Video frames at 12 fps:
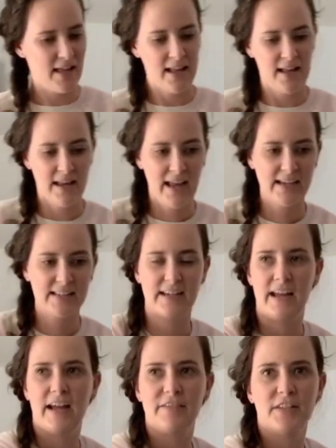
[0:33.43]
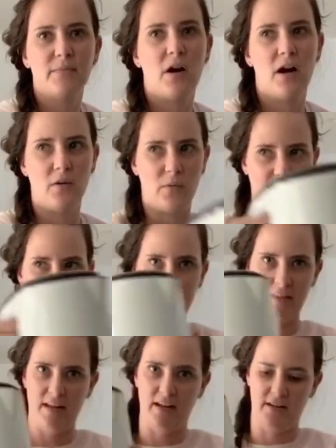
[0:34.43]
Next, I have some hot water
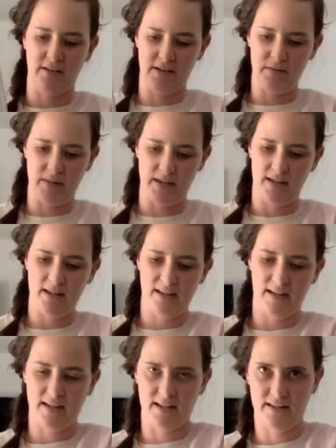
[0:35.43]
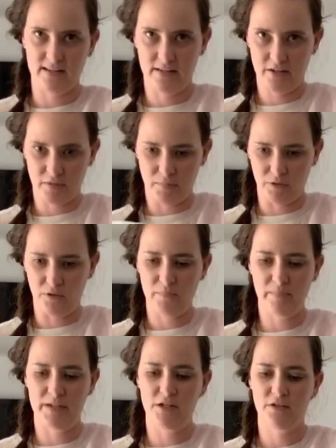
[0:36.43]
that I already made and a bowl,
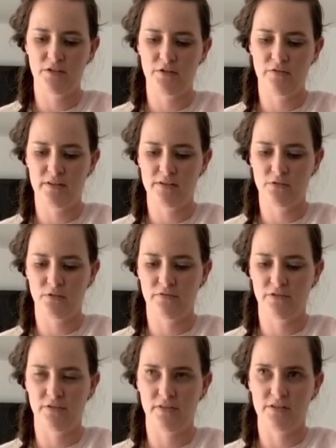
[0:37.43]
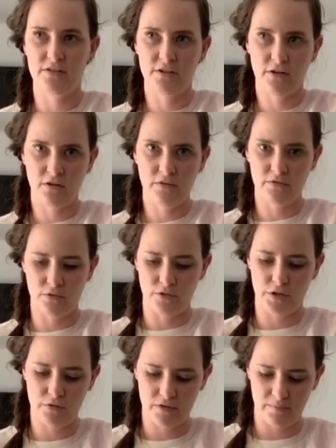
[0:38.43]
but you can do this over the stove, or
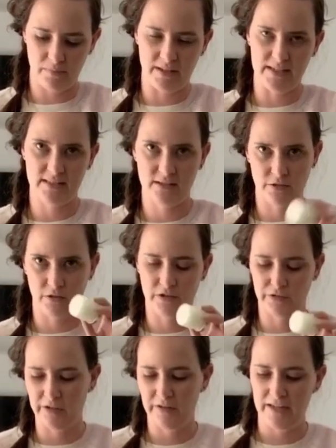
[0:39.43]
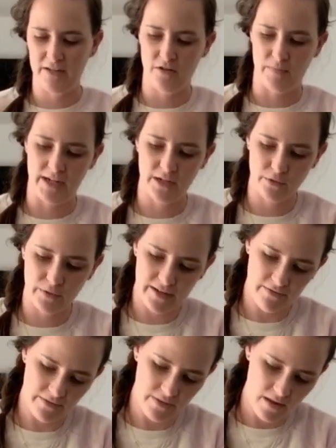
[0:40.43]
you could place the coconut oil in your
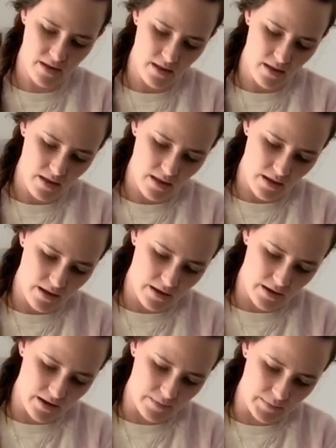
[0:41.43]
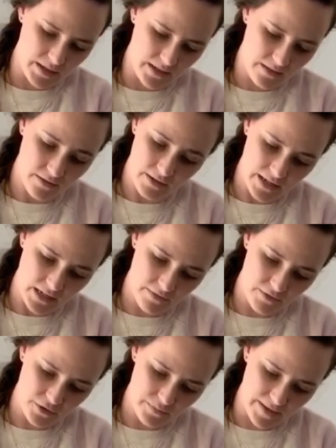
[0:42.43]
microwave. Any of
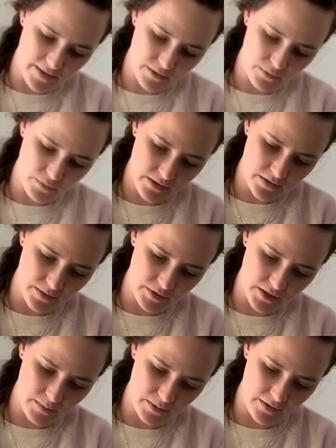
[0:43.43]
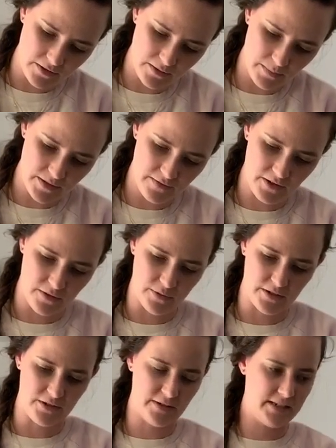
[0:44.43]
those methods will work. So I'm just gonna put a little bit of hot
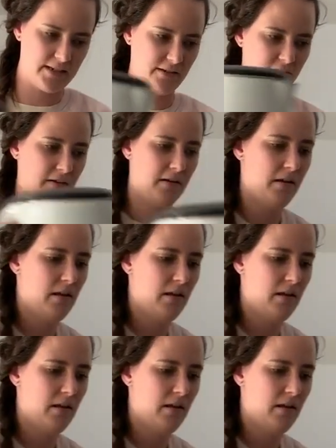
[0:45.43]
water in here.